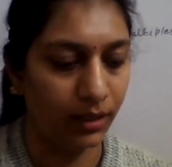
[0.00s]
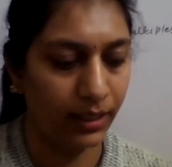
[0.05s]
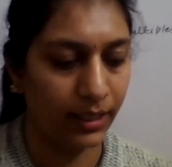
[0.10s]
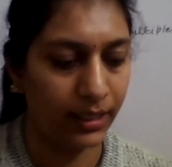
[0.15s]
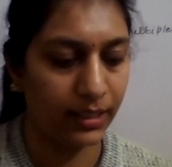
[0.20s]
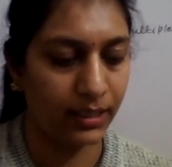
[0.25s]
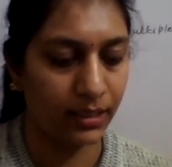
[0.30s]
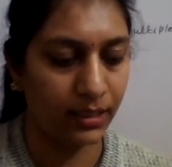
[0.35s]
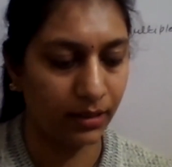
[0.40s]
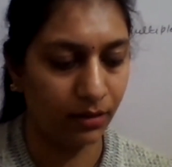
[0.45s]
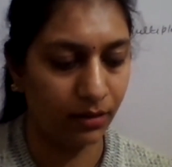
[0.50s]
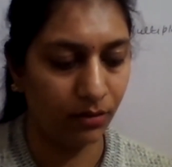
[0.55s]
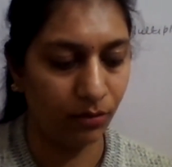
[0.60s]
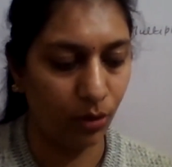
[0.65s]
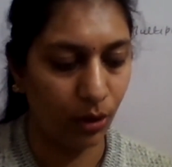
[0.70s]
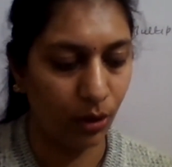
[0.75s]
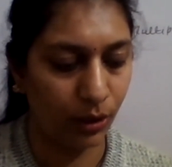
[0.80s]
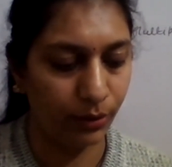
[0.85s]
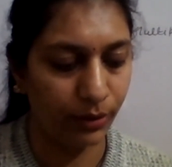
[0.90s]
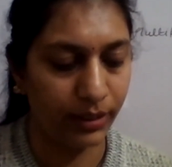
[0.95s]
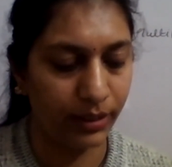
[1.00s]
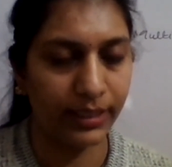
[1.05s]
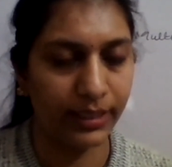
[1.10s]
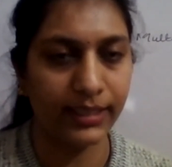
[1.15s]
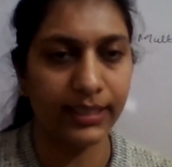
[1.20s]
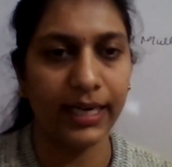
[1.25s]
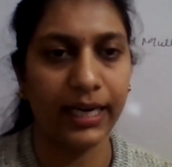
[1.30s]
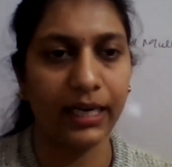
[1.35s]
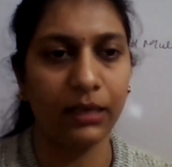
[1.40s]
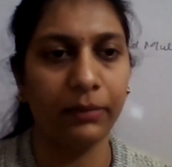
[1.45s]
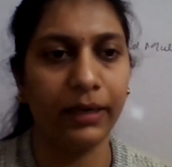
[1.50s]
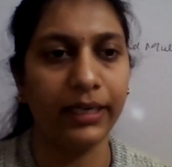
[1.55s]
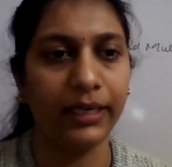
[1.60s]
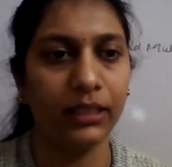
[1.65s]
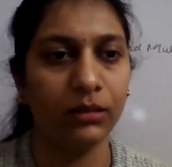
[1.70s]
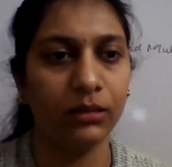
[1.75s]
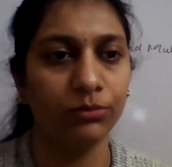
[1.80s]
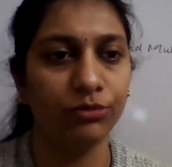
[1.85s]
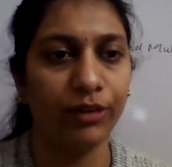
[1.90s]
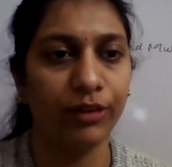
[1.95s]
Yes, what do you understand by
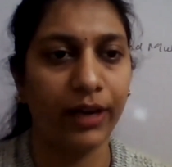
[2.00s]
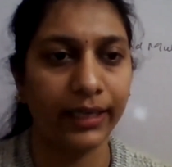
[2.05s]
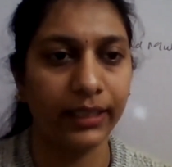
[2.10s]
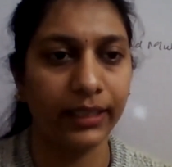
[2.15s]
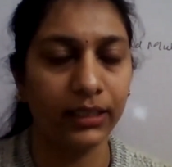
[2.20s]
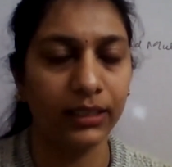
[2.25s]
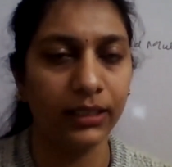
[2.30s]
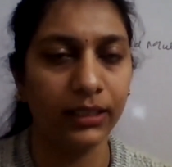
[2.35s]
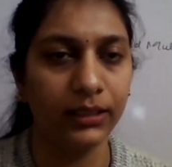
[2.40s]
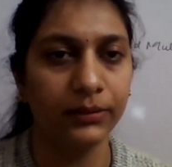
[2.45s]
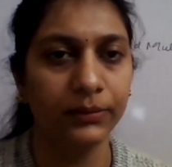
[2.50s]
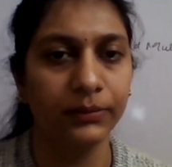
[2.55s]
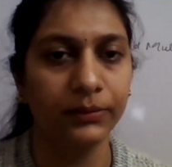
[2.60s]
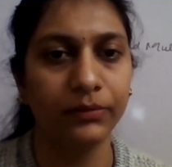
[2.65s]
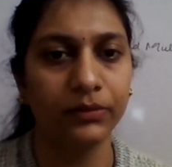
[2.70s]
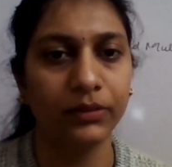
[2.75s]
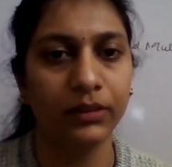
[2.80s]
term factor?